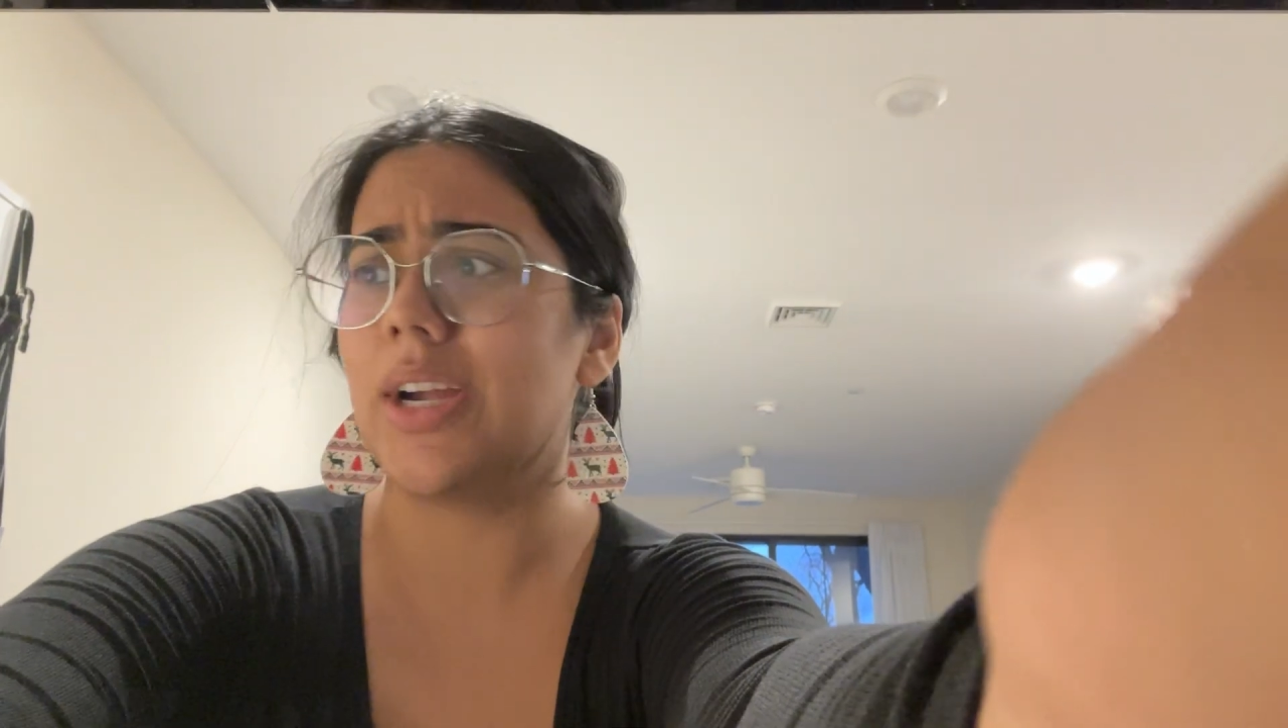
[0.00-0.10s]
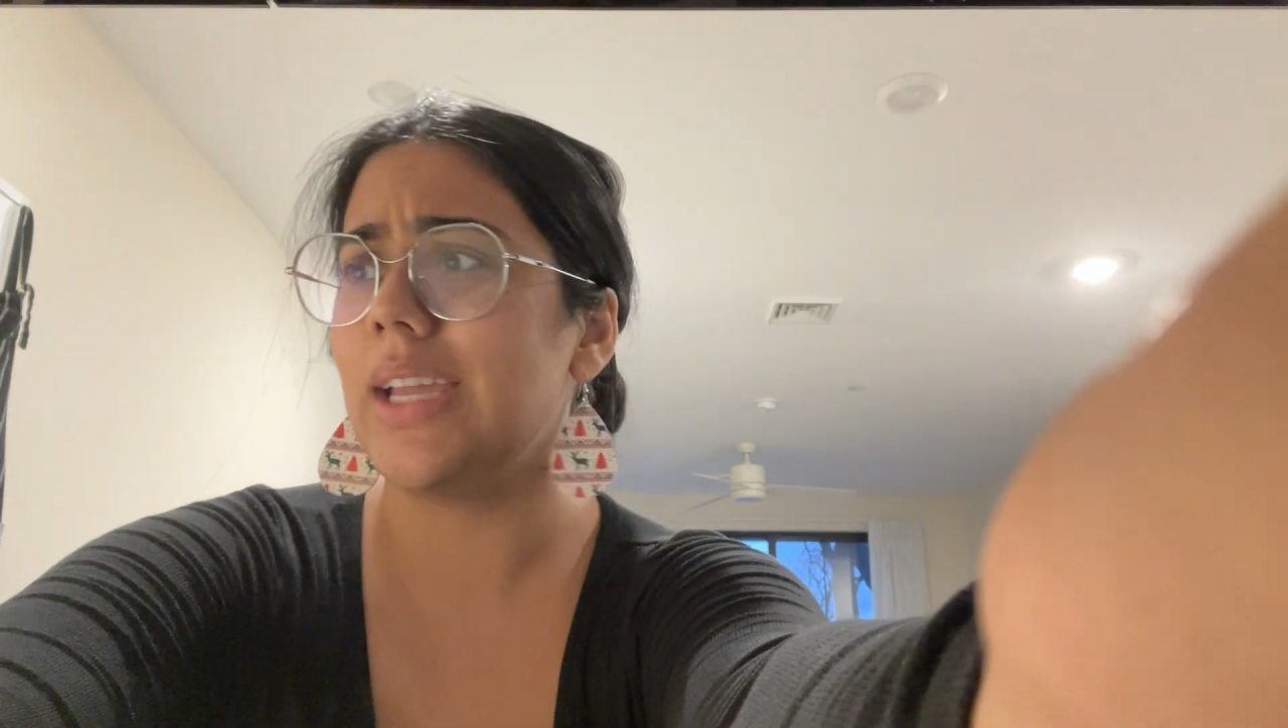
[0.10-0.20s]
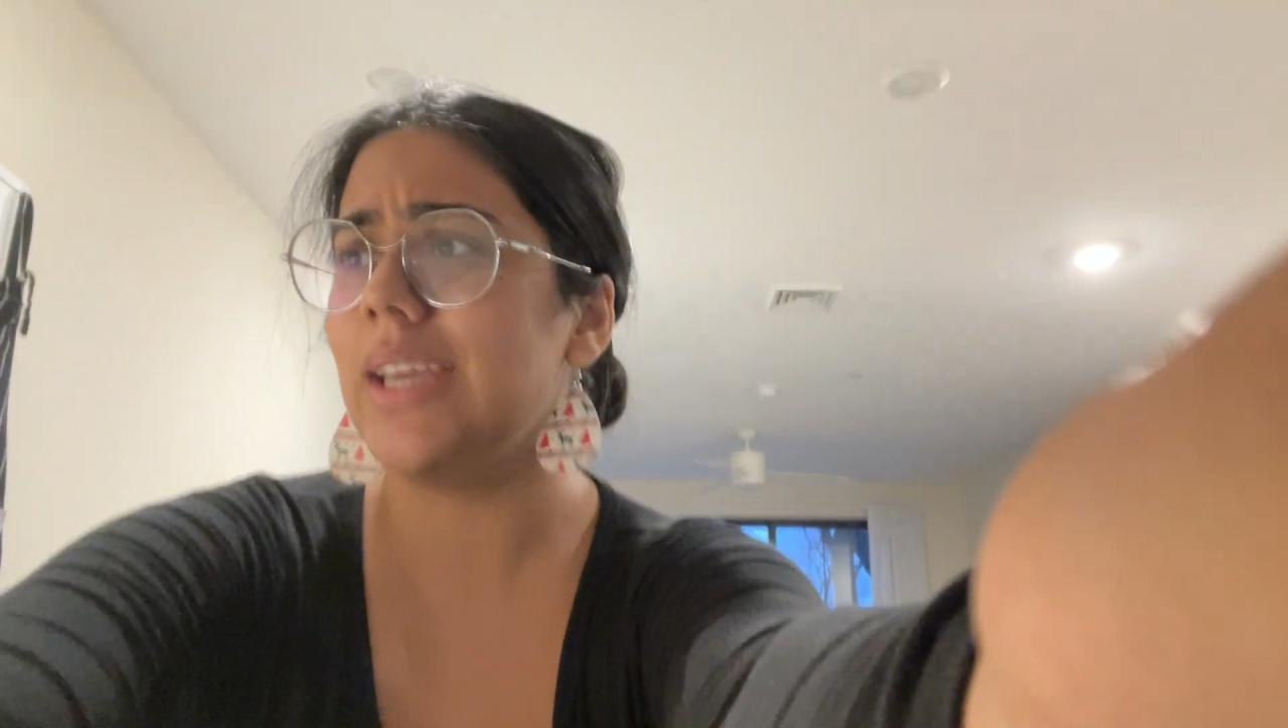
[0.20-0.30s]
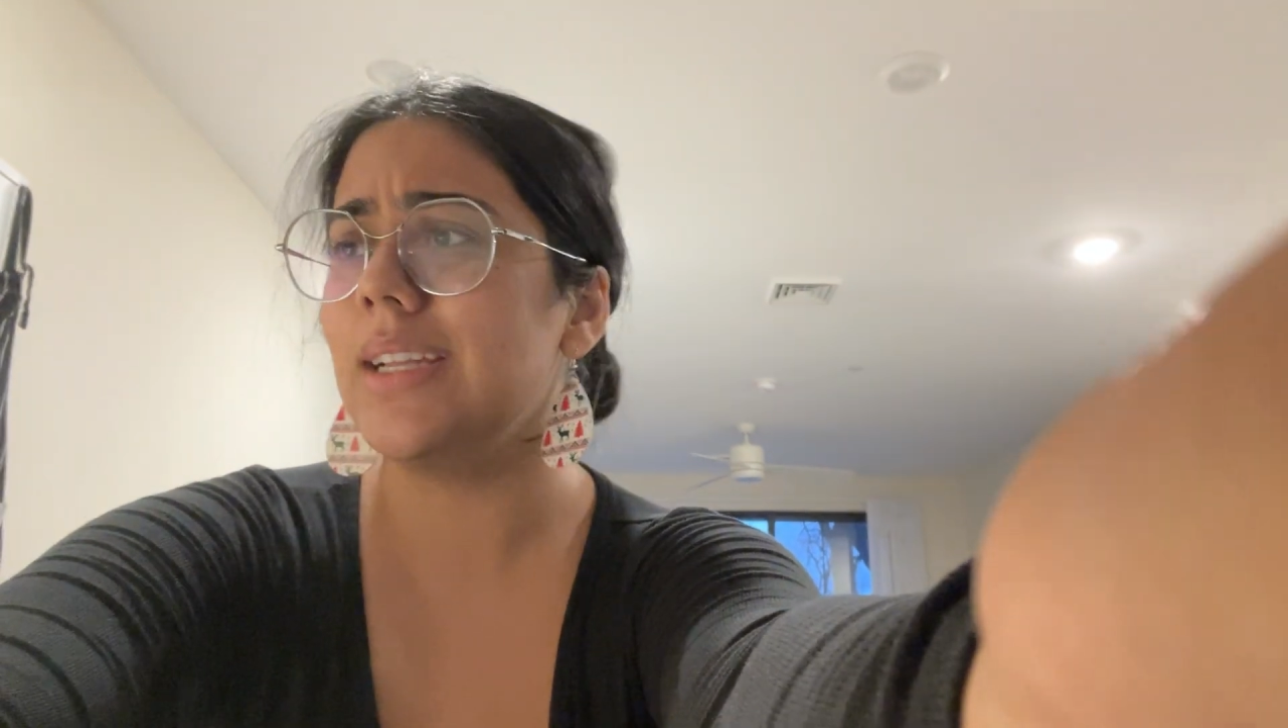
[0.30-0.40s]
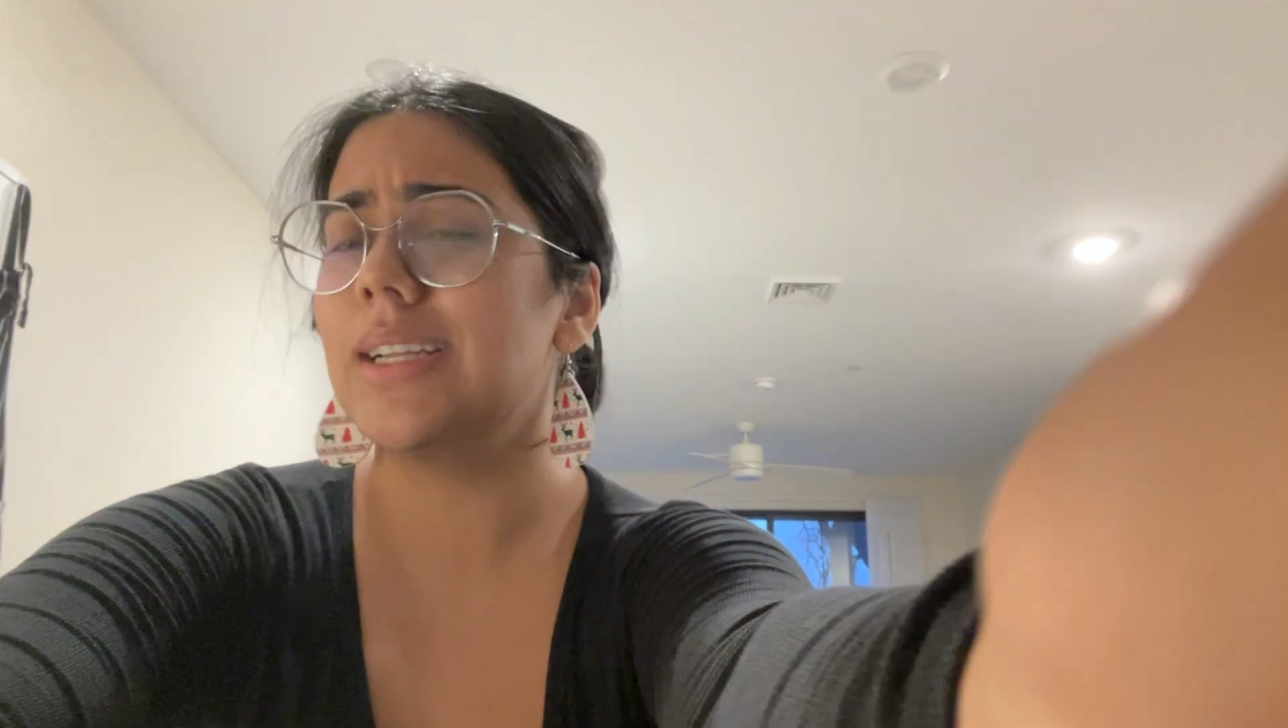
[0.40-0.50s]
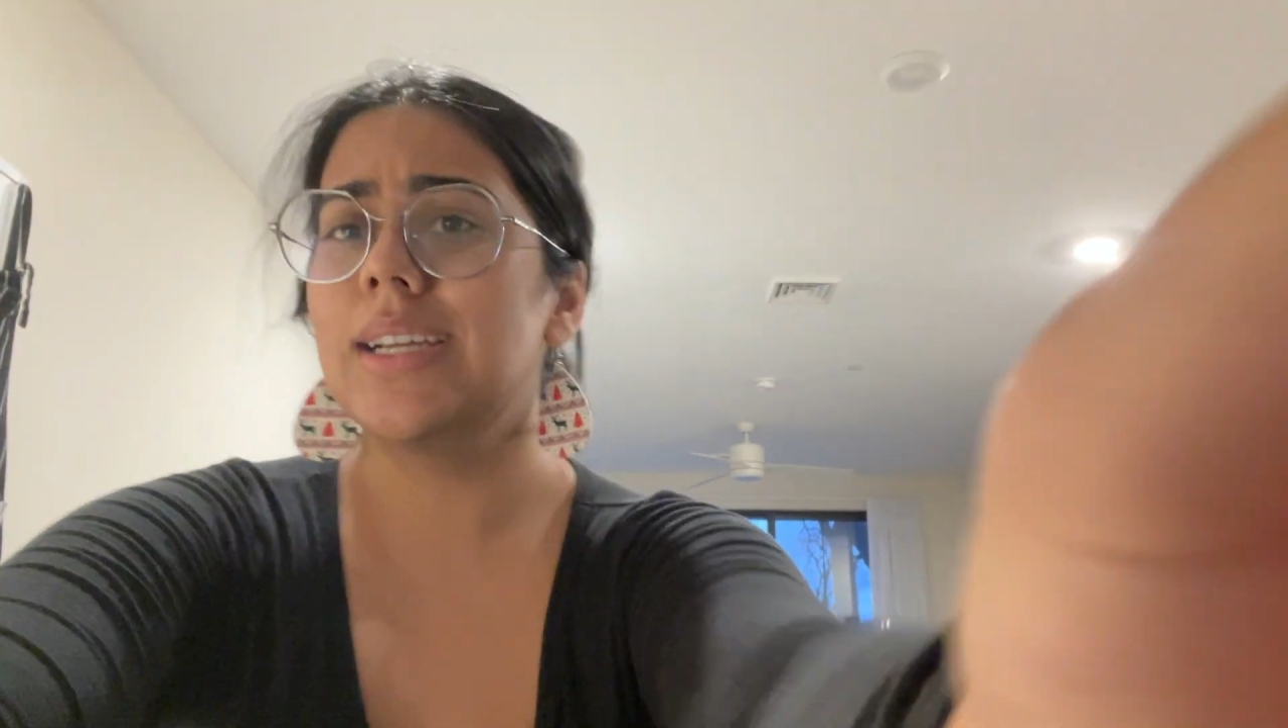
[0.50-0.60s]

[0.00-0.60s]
right?